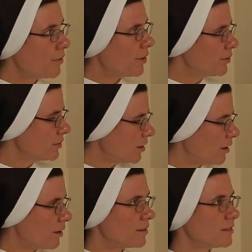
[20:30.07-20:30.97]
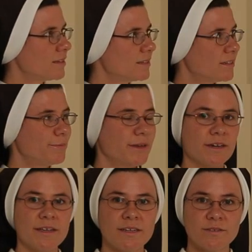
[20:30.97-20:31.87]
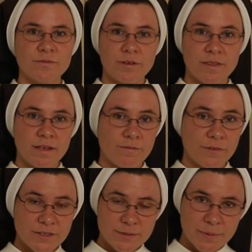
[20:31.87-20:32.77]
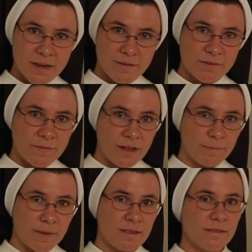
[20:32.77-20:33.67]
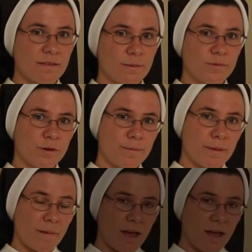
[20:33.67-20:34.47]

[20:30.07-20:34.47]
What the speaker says: Those are the sensitive periods for the first plane of development, the absorbent